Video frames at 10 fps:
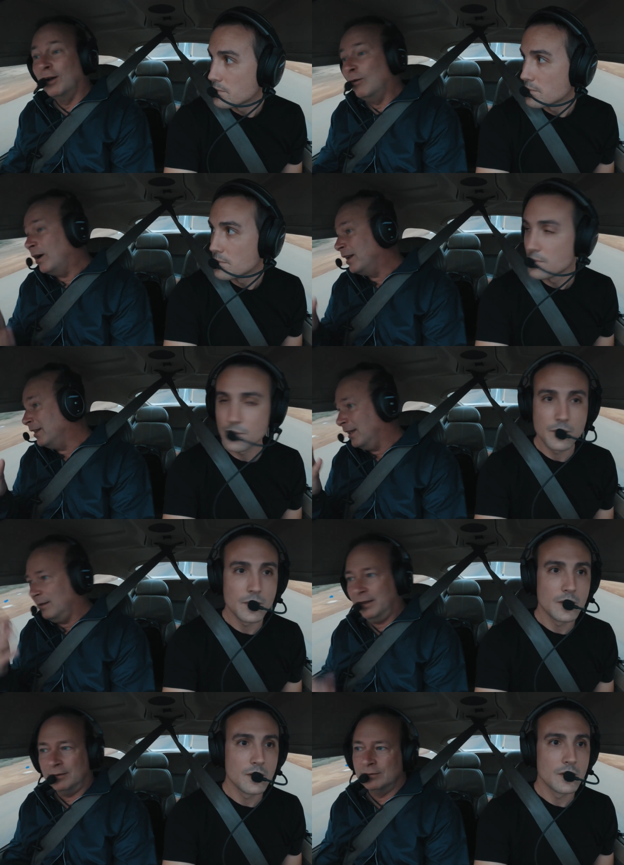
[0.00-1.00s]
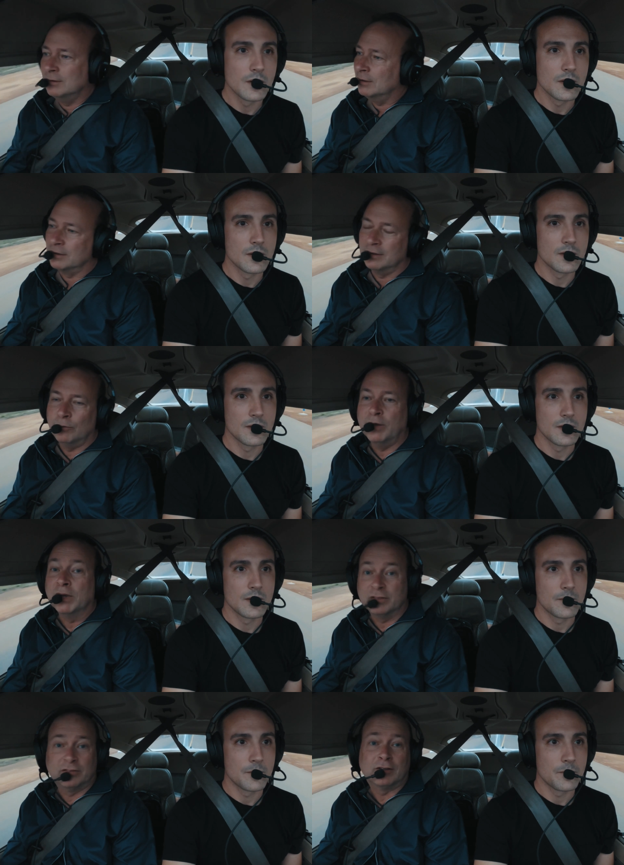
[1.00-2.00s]
Speaker 1: Oh, why? Hey, look, we
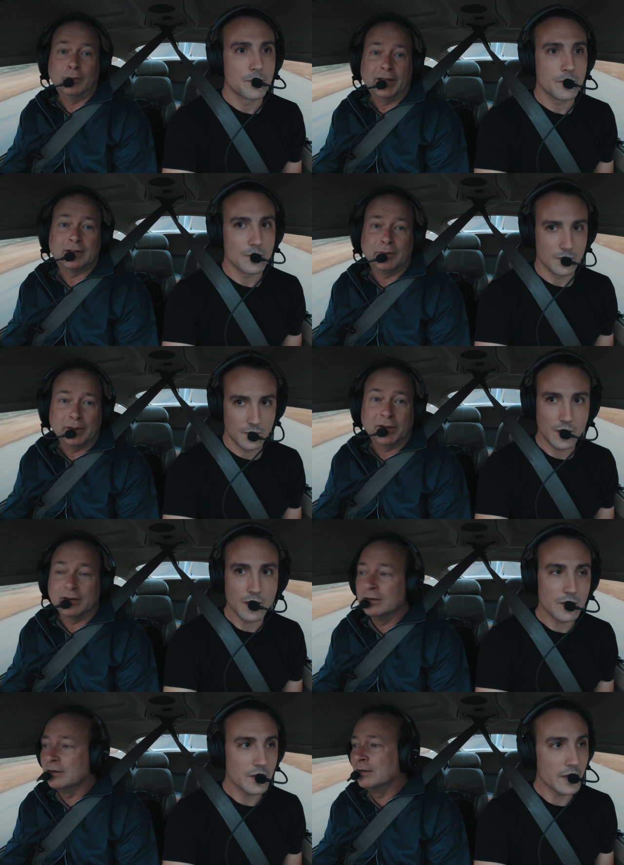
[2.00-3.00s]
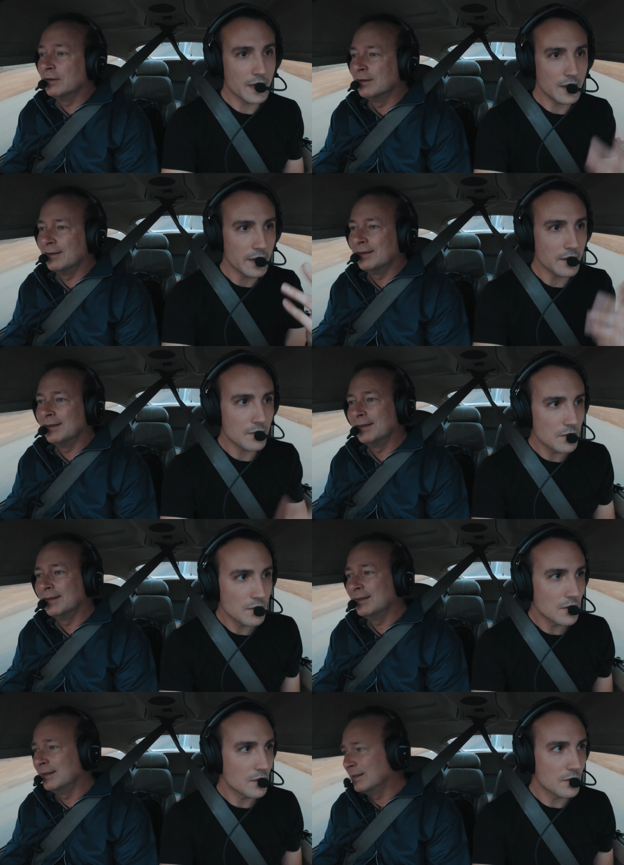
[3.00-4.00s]
must go back to Big Bear. They got like
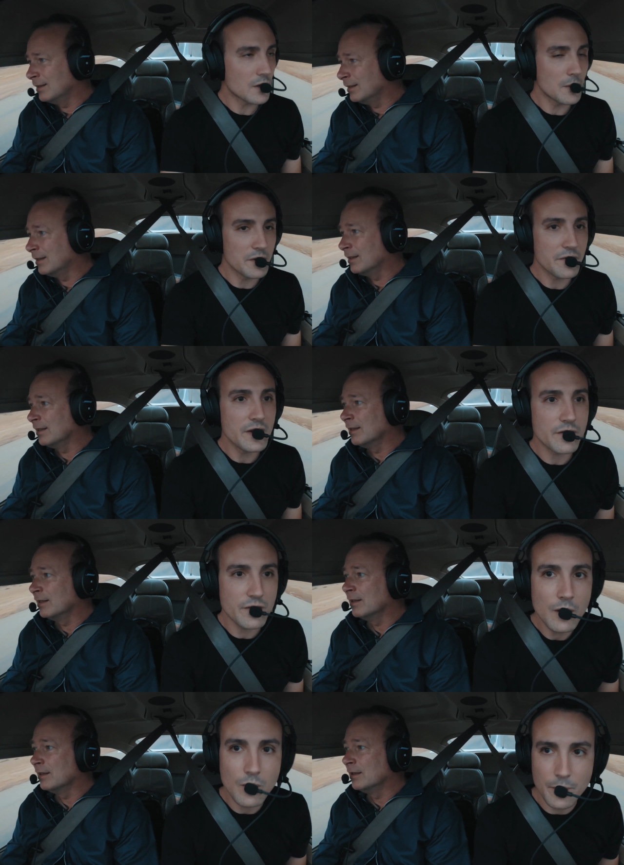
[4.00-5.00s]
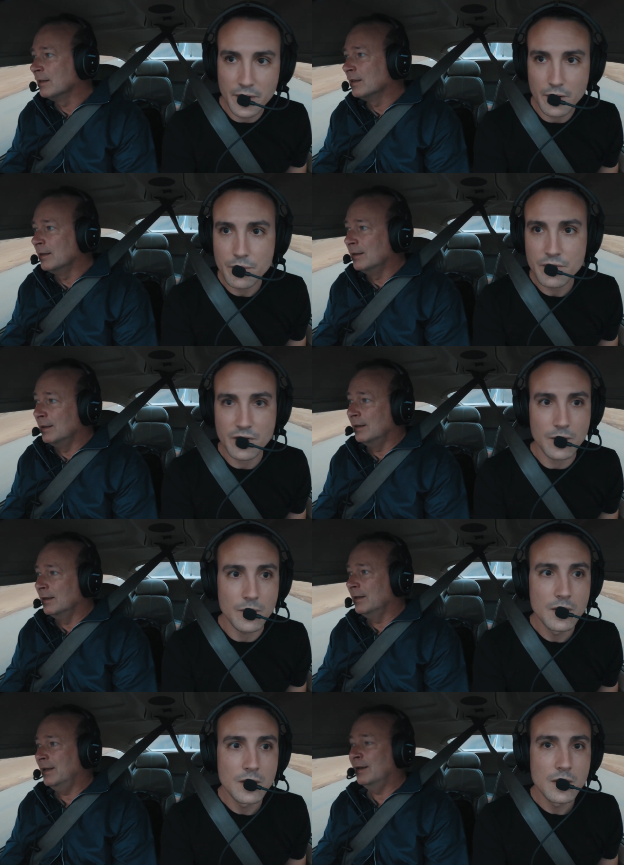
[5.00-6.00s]
couple of feet of snow up there.
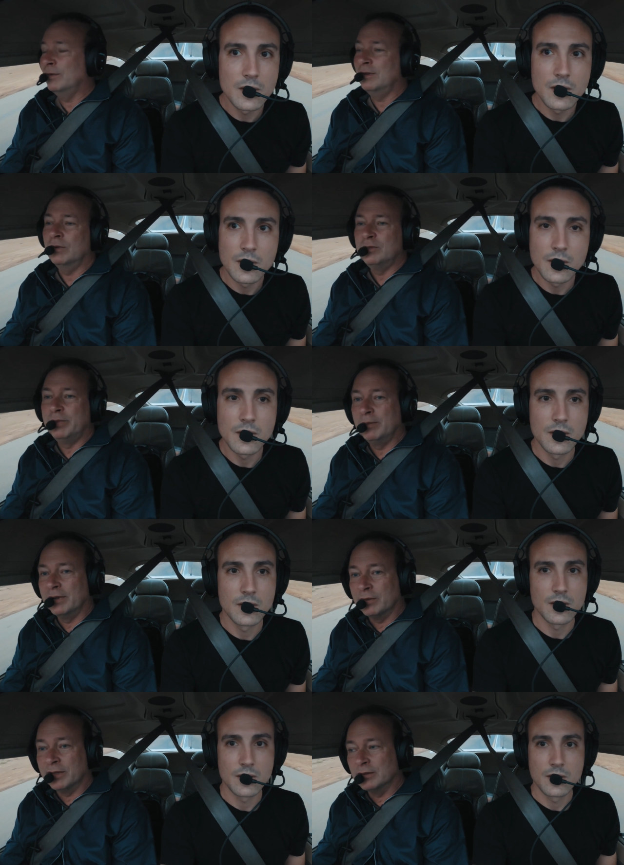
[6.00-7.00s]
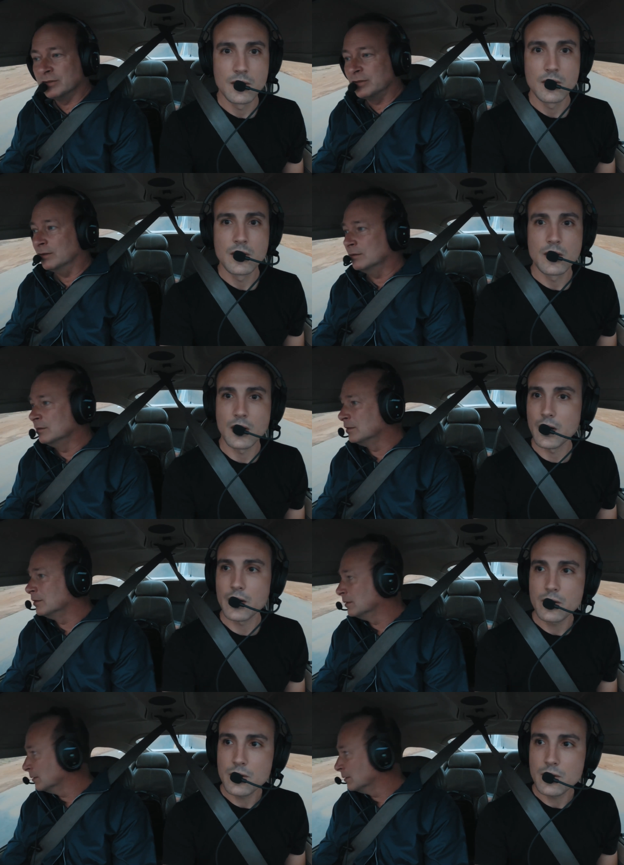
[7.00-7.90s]
So yeah, what, what's Big Bear without snow? I